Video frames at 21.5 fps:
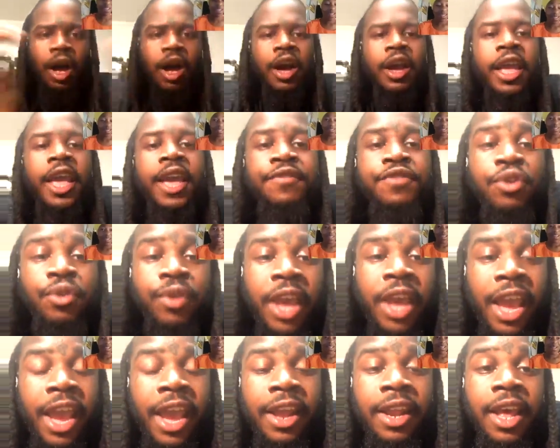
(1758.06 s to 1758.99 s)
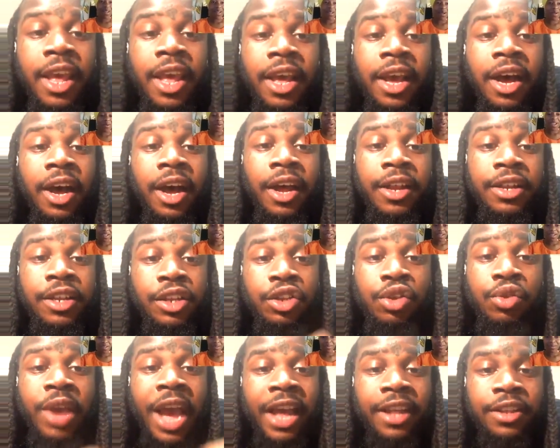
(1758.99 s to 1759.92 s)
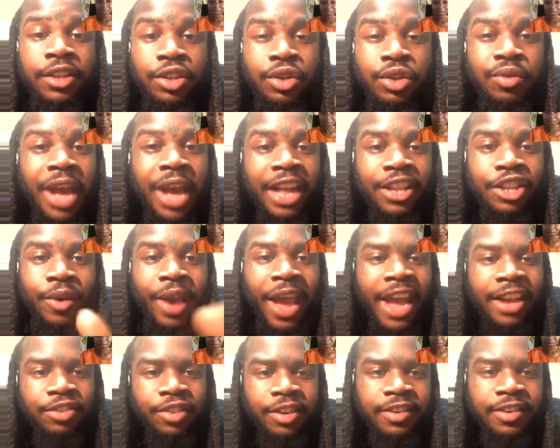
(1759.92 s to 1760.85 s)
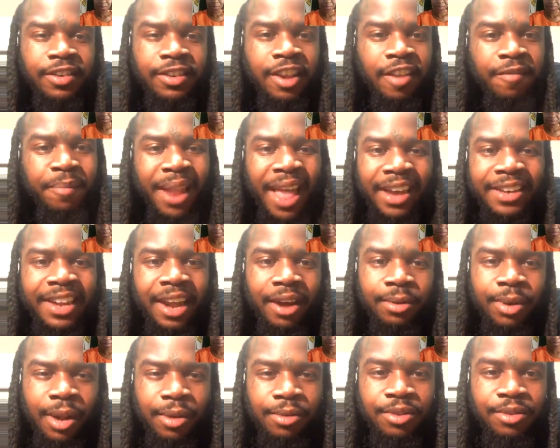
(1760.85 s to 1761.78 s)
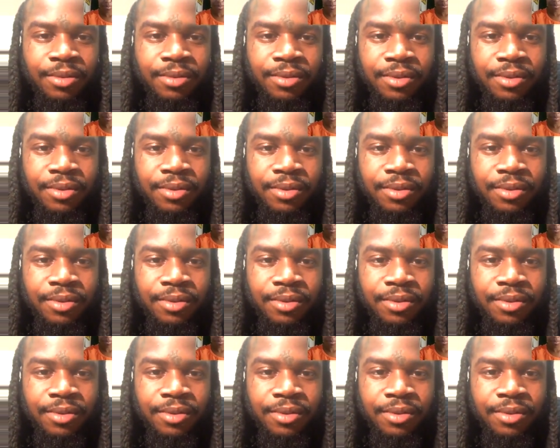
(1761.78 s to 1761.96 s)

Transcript: If you can, you got your address and stuff blocked out, don't you?